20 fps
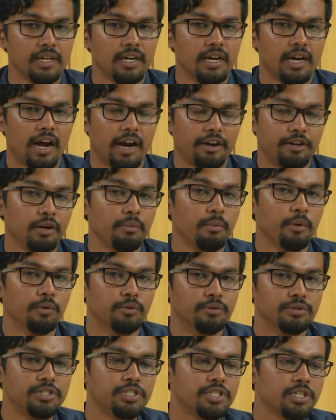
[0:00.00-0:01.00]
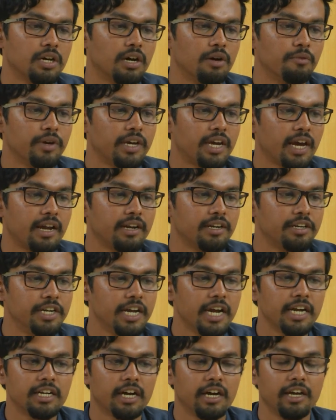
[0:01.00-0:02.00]
attributes, we can
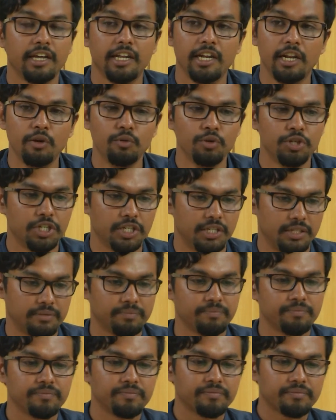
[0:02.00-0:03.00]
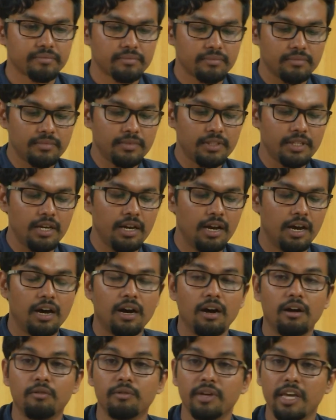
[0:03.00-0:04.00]
create an illusion.
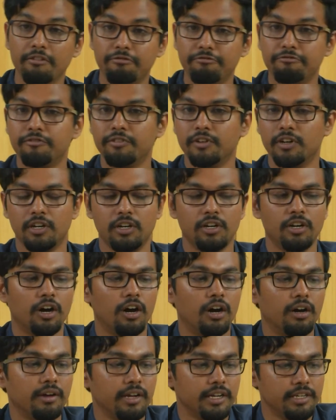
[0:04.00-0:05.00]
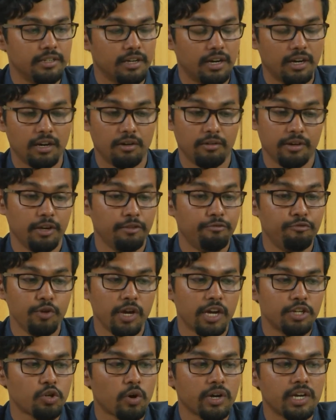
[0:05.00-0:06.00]
If we
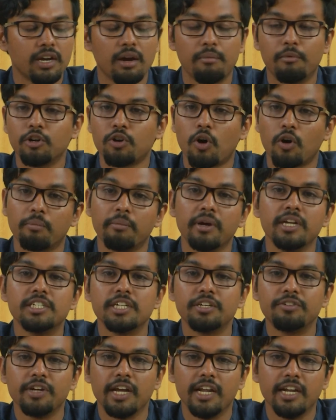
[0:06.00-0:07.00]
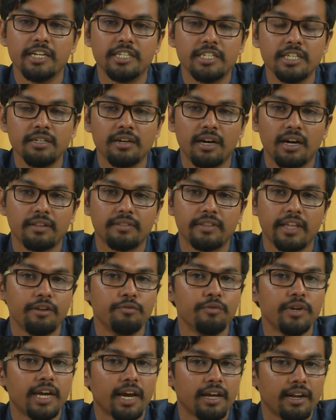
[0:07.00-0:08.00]
are talking about augmented reality, then
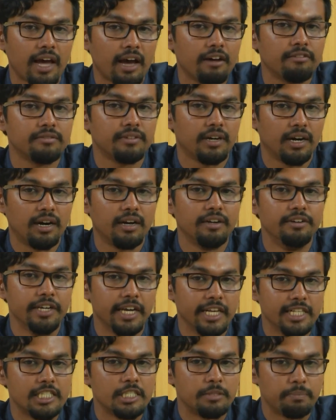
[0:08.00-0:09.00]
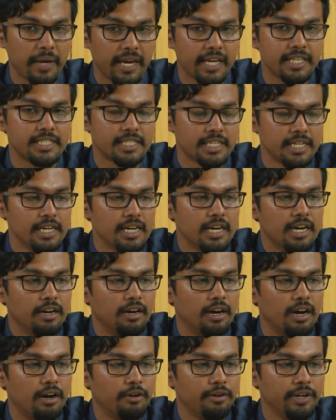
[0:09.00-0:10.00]
we can have a real space,
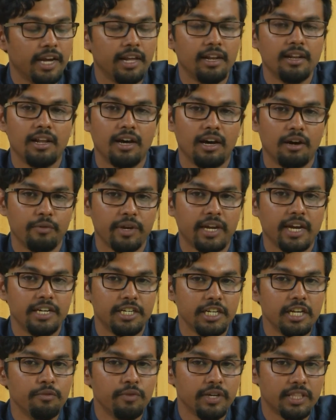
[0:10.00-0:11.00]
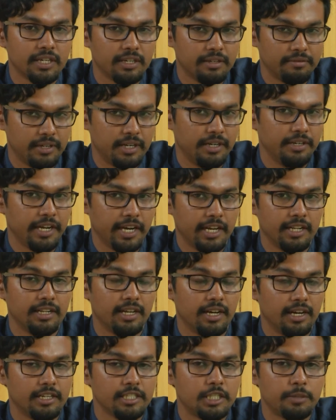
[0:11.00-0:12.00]
we can deal with a
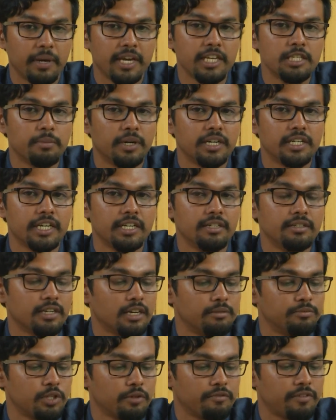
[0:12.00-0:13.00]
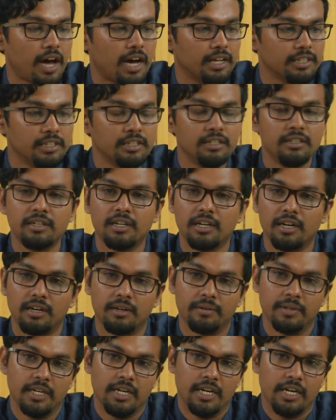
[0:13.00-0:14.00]
real space, but in terms of
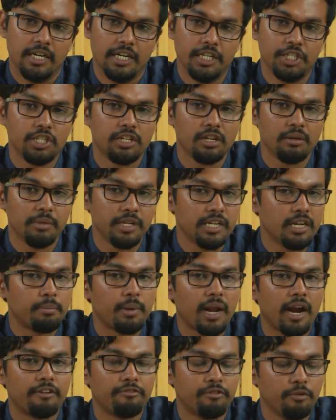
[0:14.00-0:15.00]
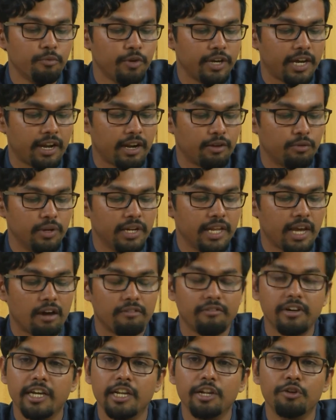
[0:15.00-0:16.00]
other digital media platform, we can only
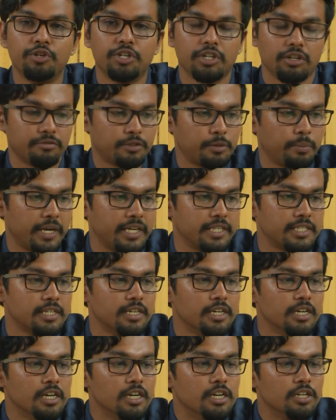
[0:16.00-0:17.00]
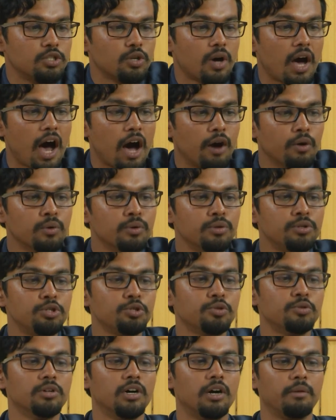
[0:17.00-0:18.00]
have an illusion of space. So how
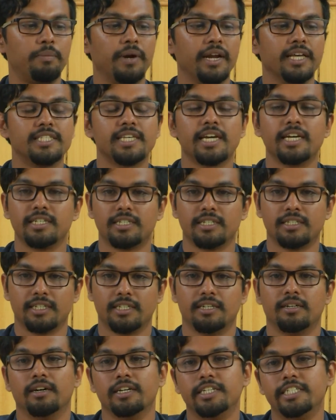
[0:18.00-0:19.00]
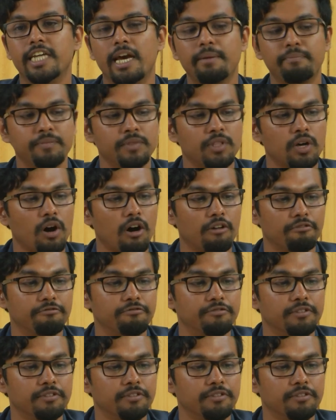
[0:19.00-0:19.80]
to present the depth of